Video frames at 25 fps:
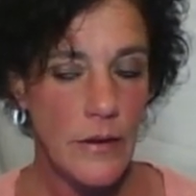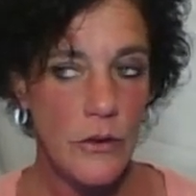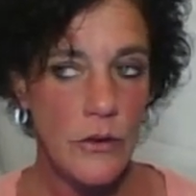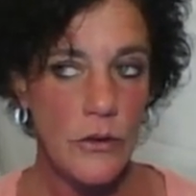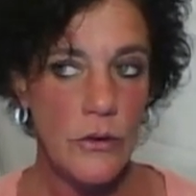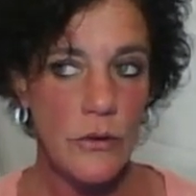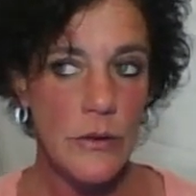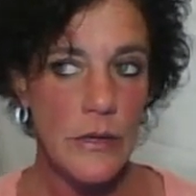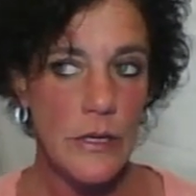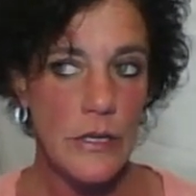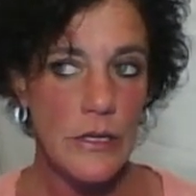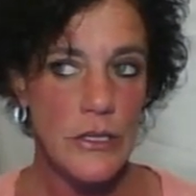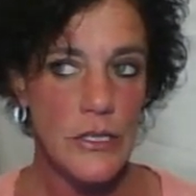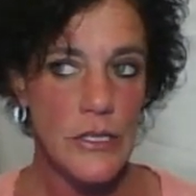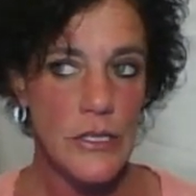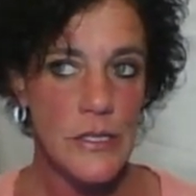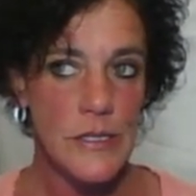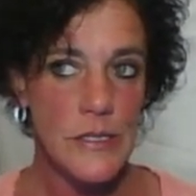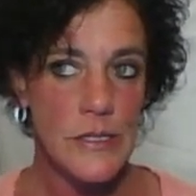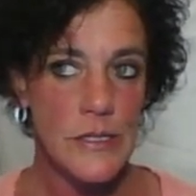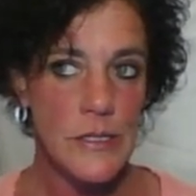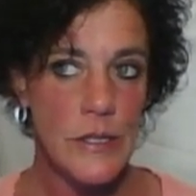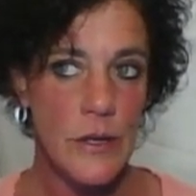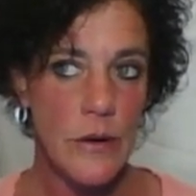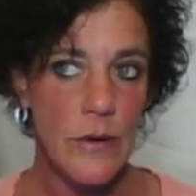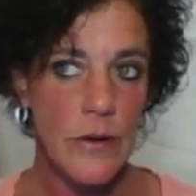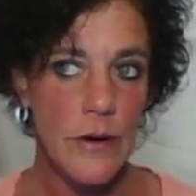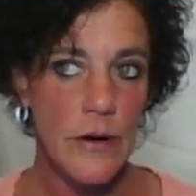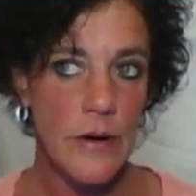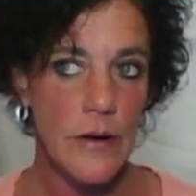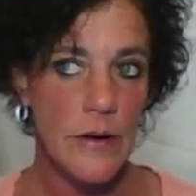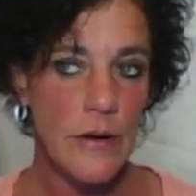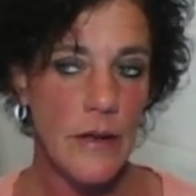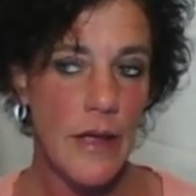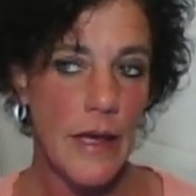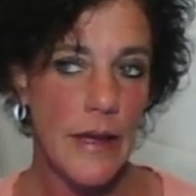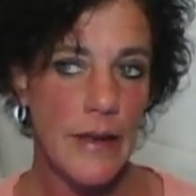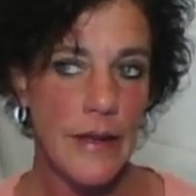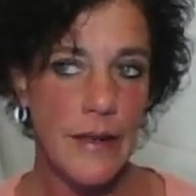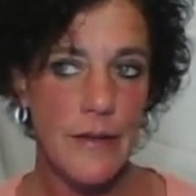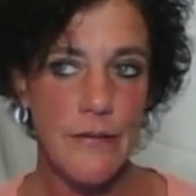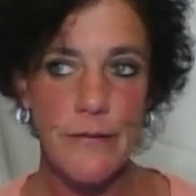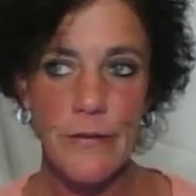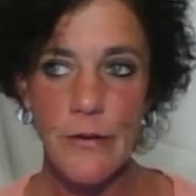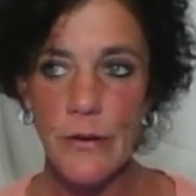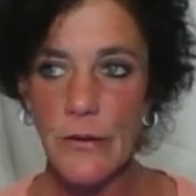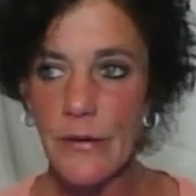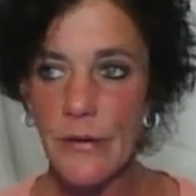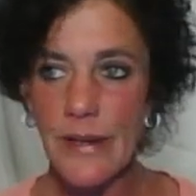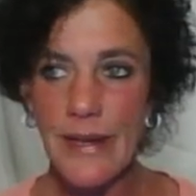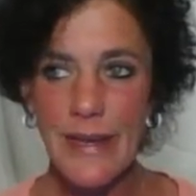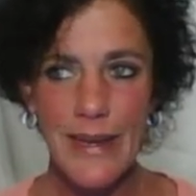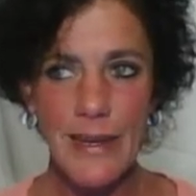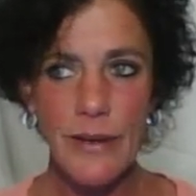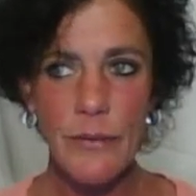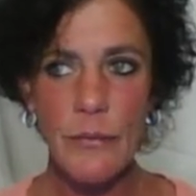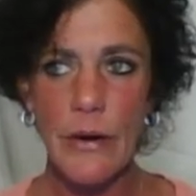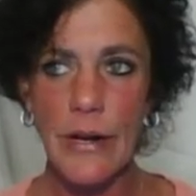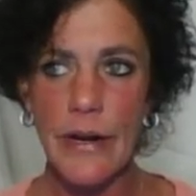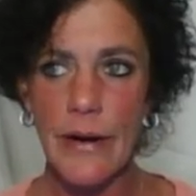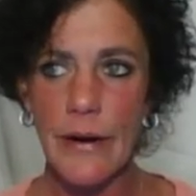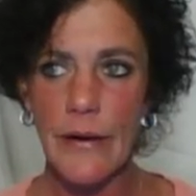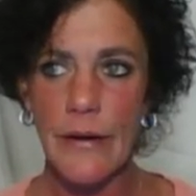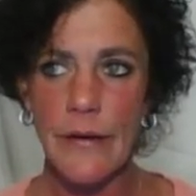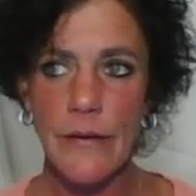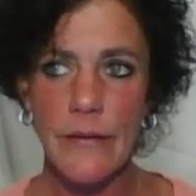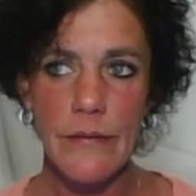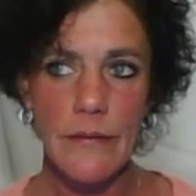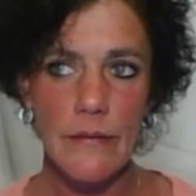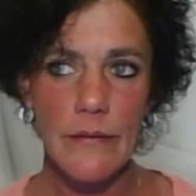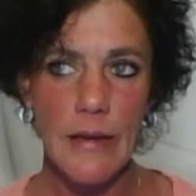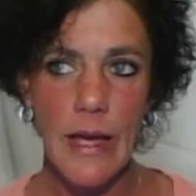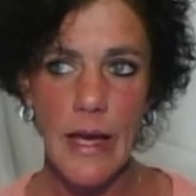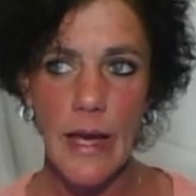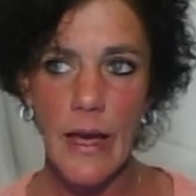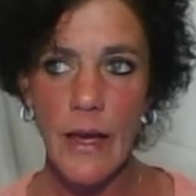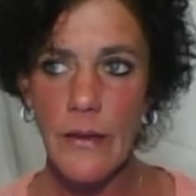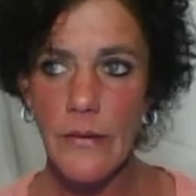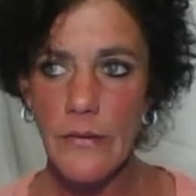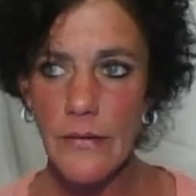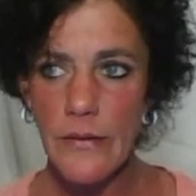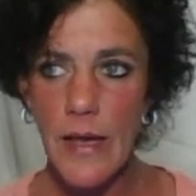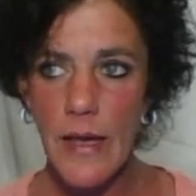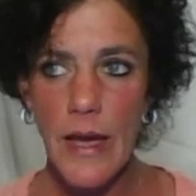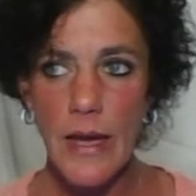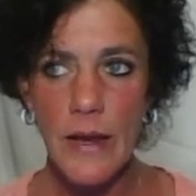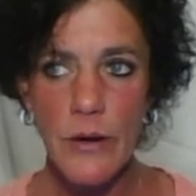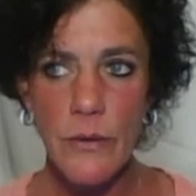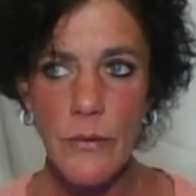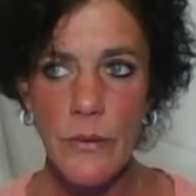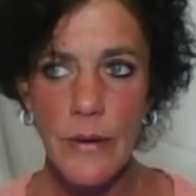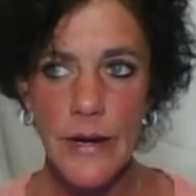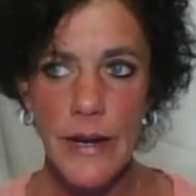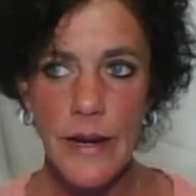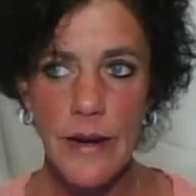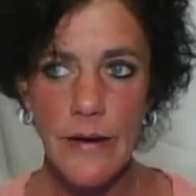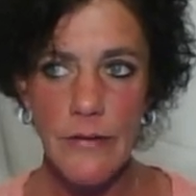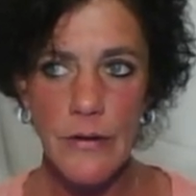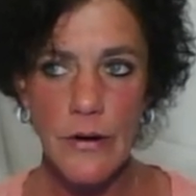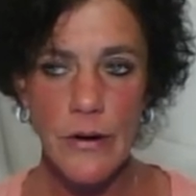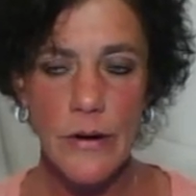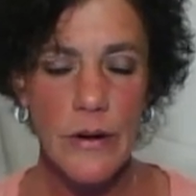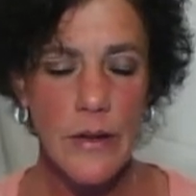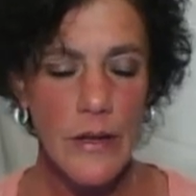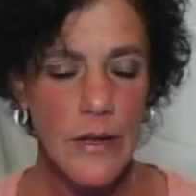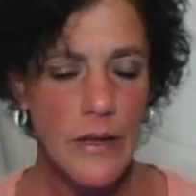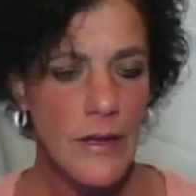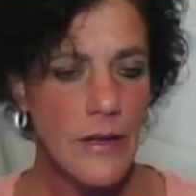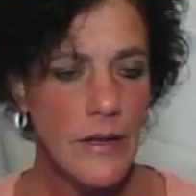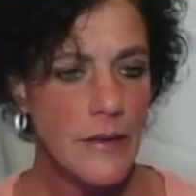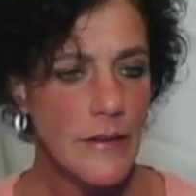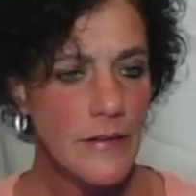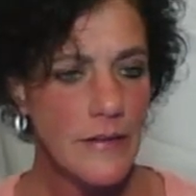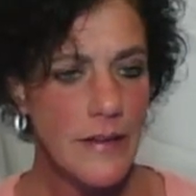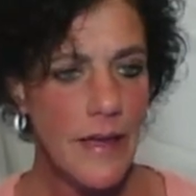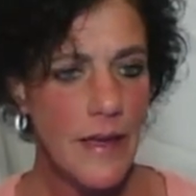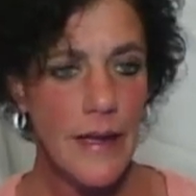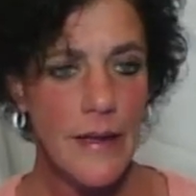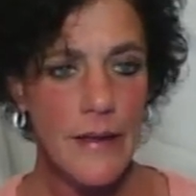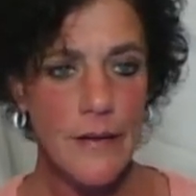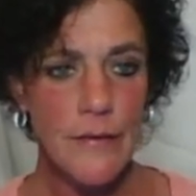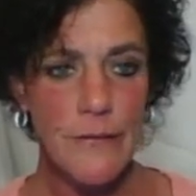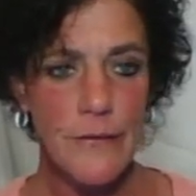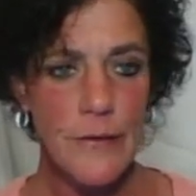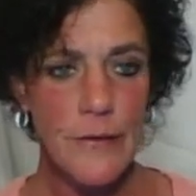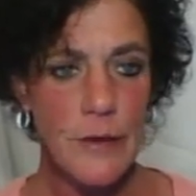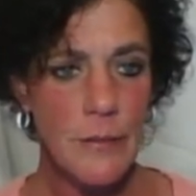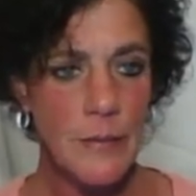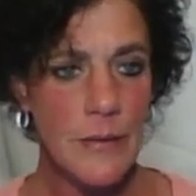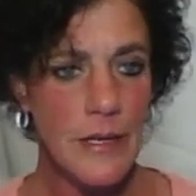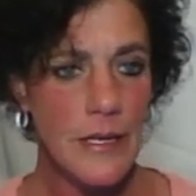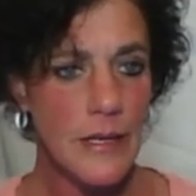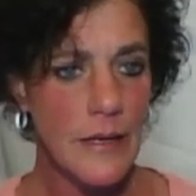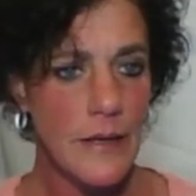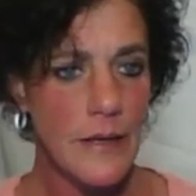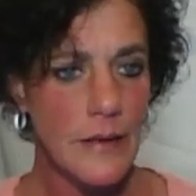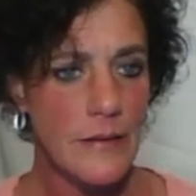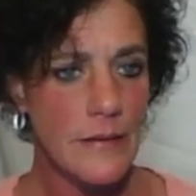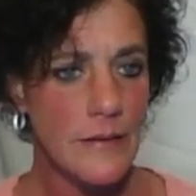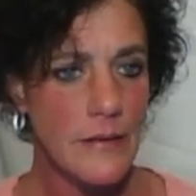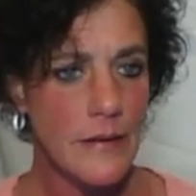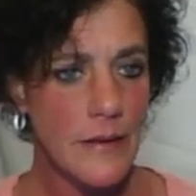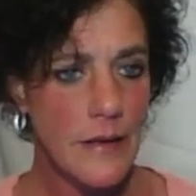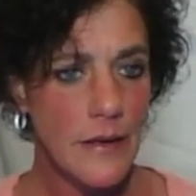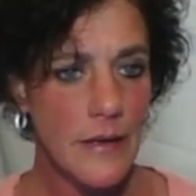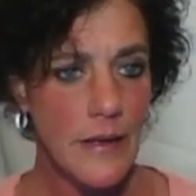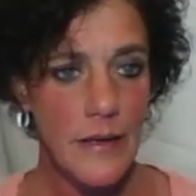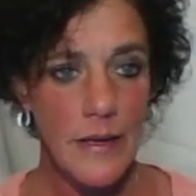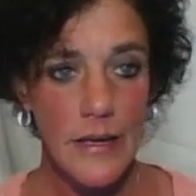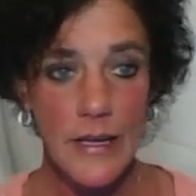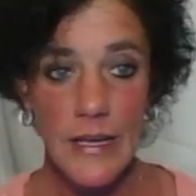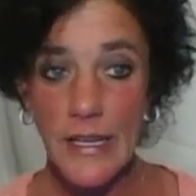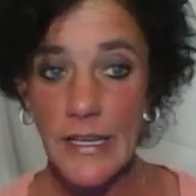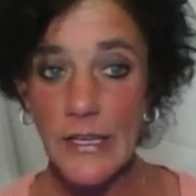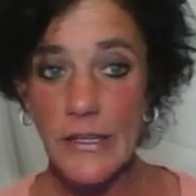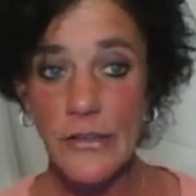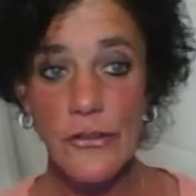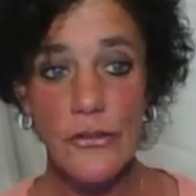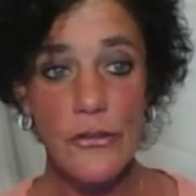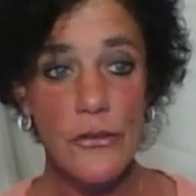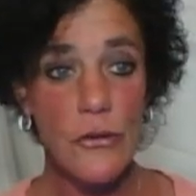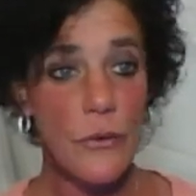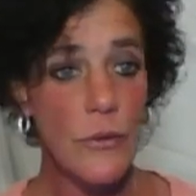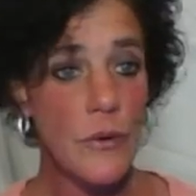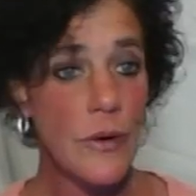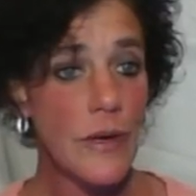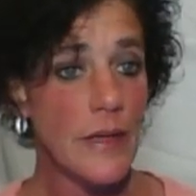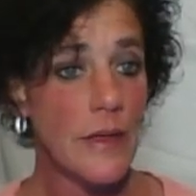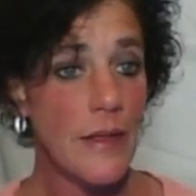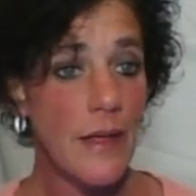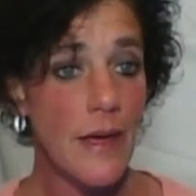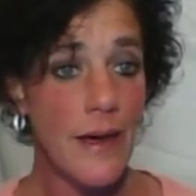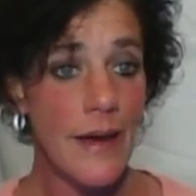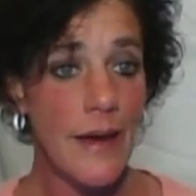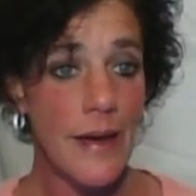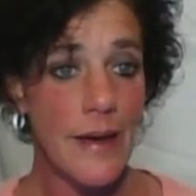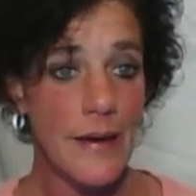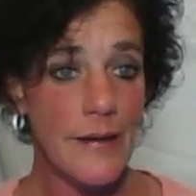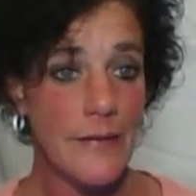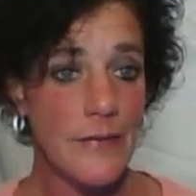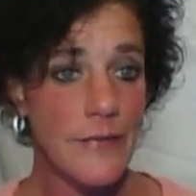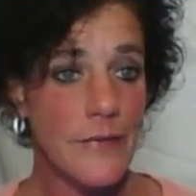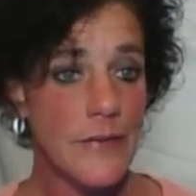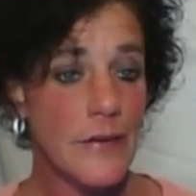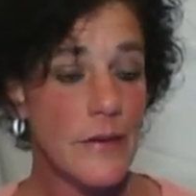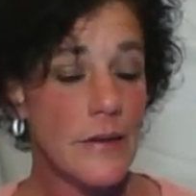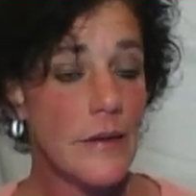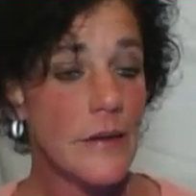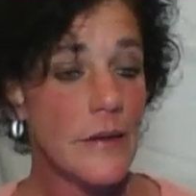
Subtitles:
you can just start, like if you're anywhere, outside or whatever, take a few minutes. Enjoy life.